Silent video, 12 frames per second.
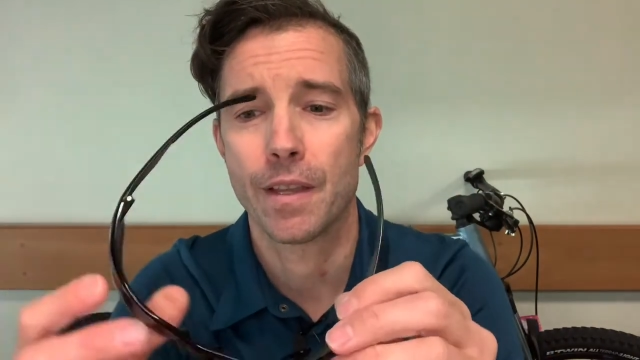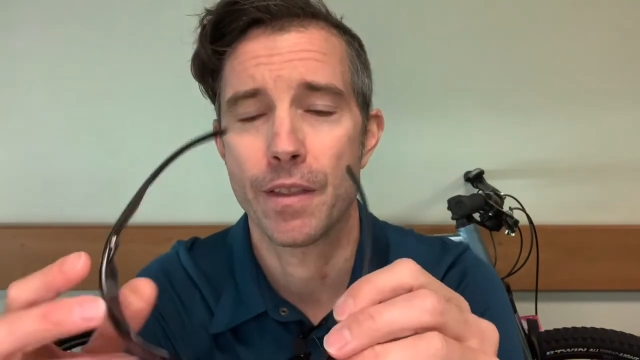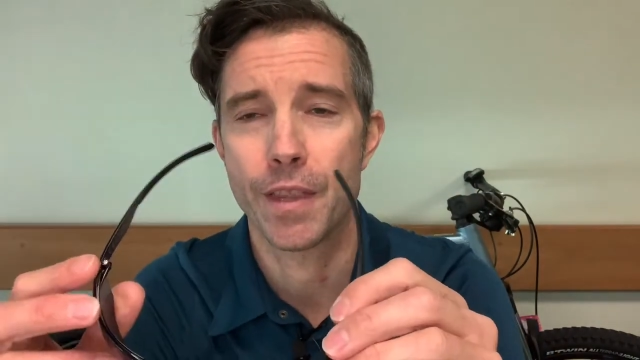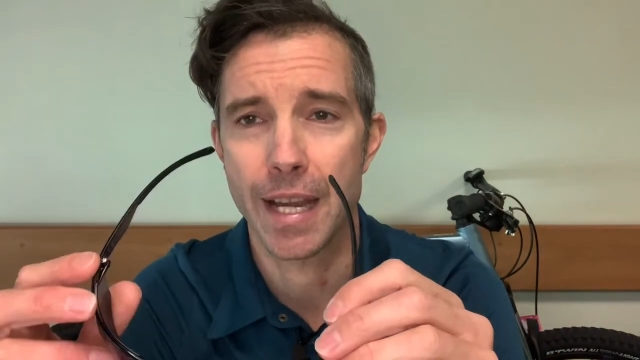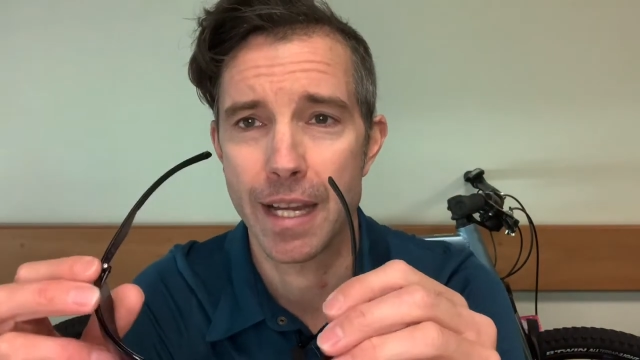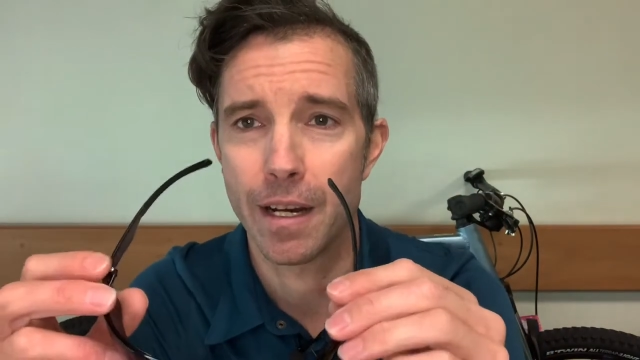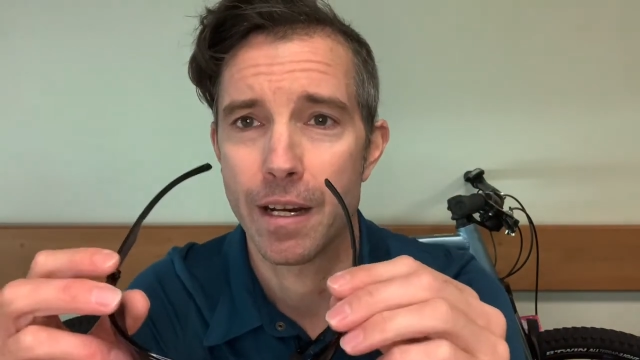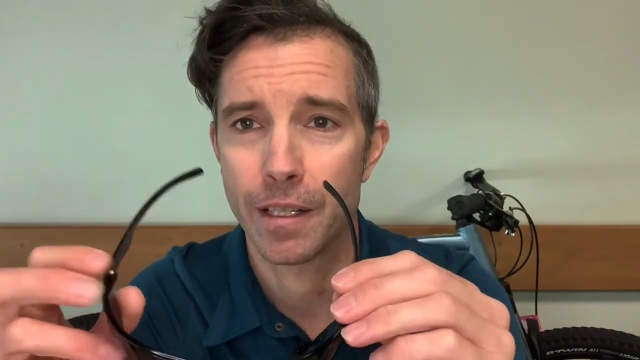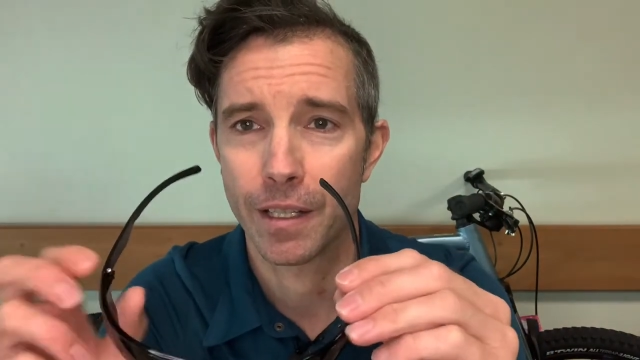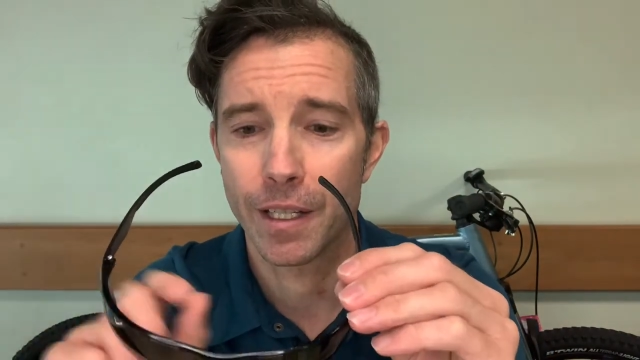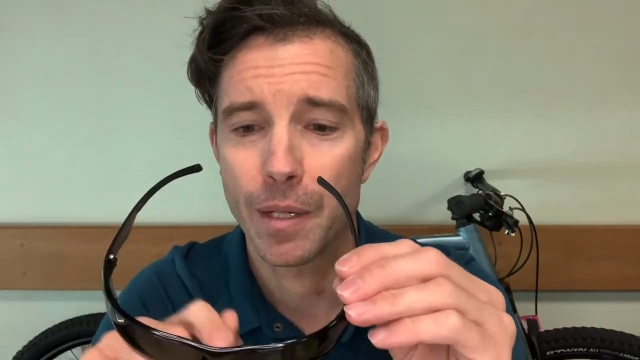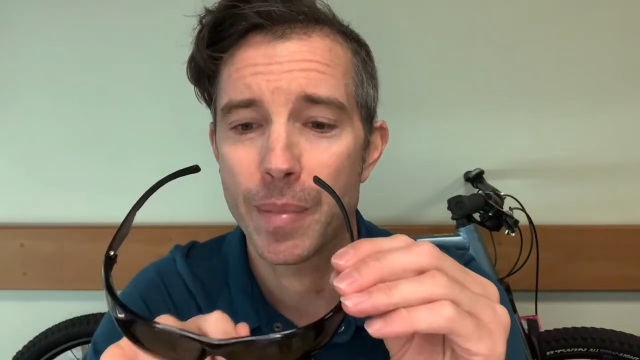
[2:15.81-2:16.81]
they are
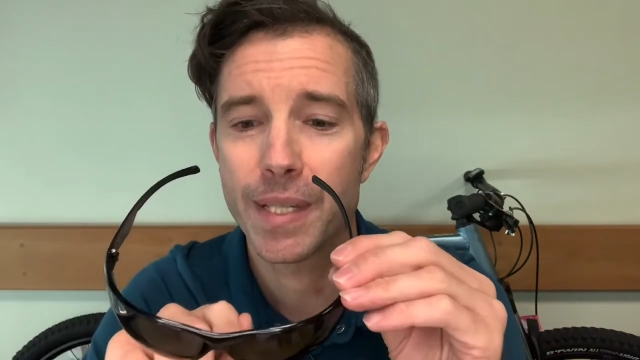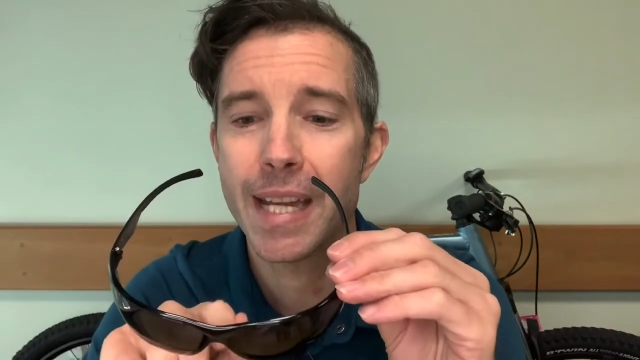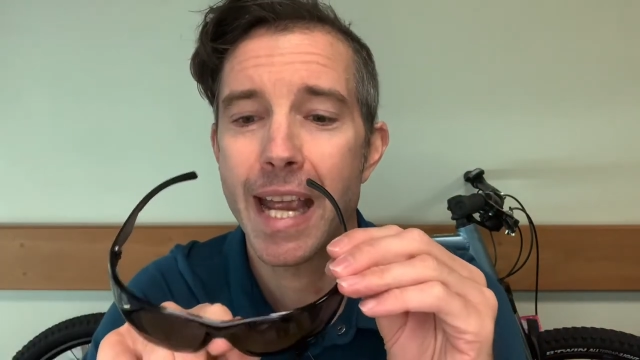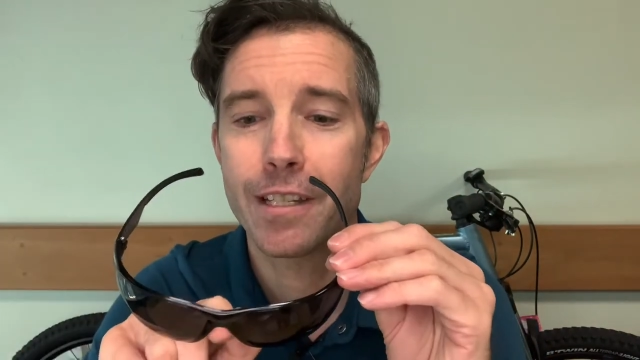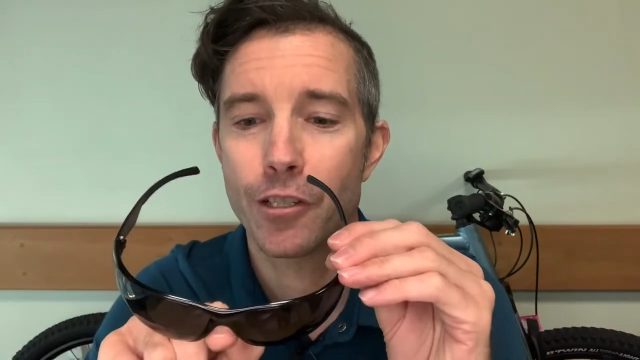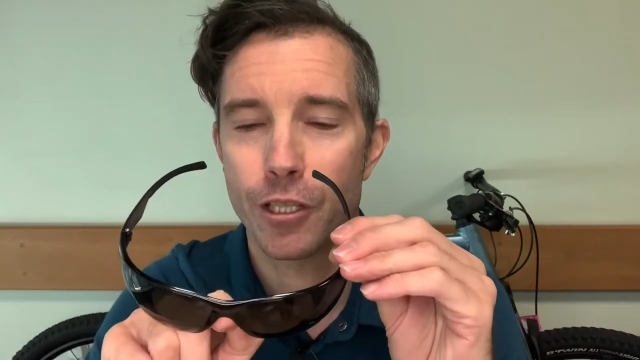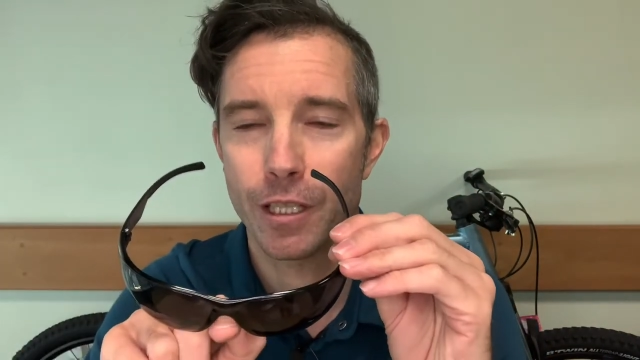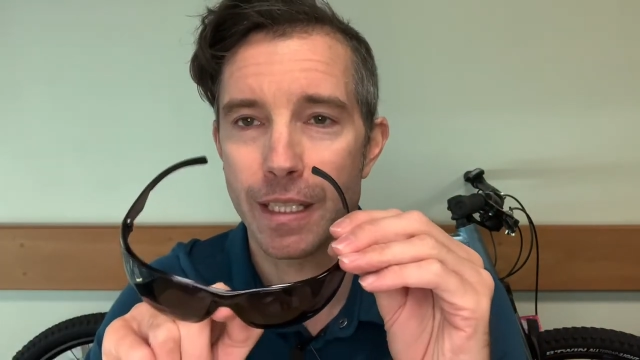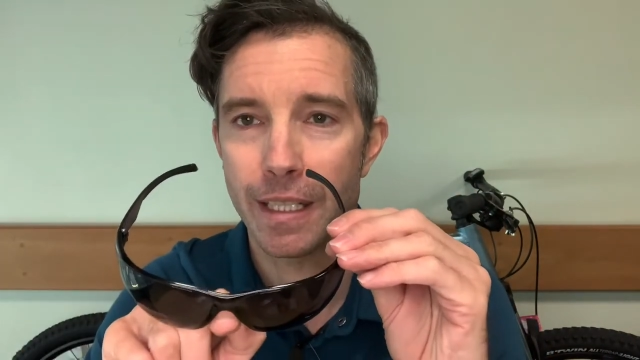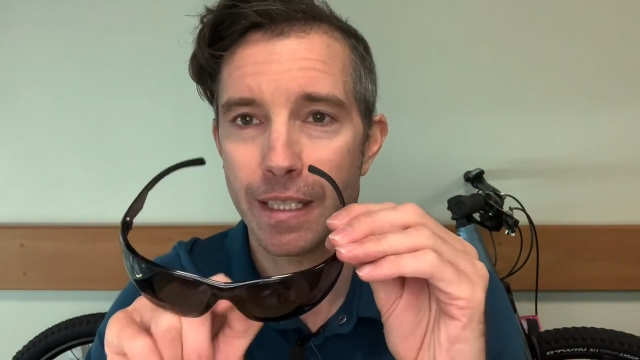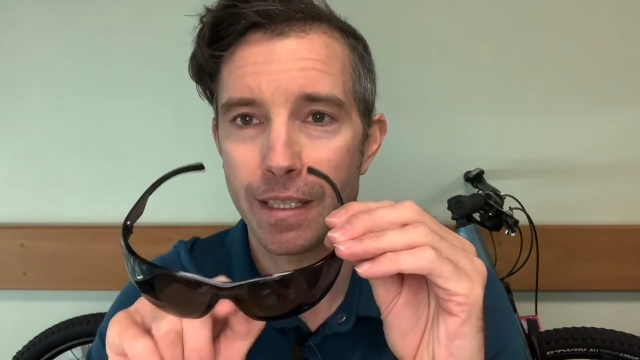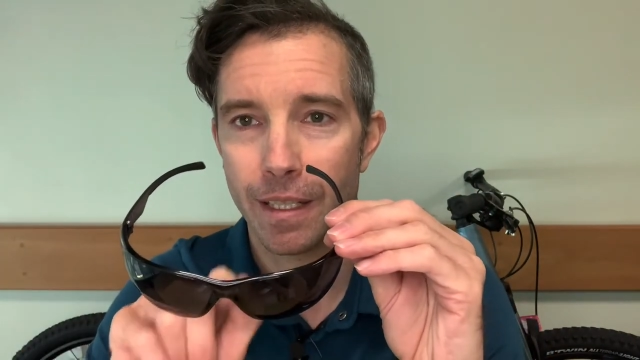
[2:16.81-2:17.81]
going to
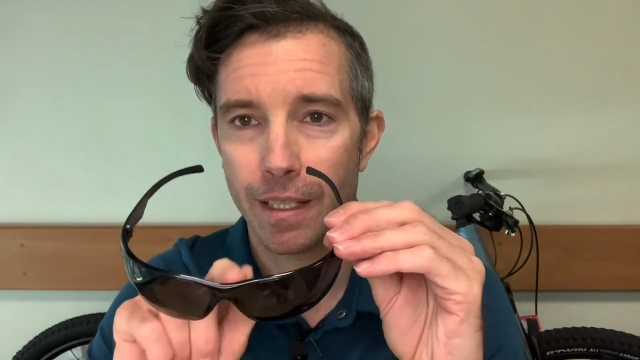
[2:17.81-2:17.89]
potentially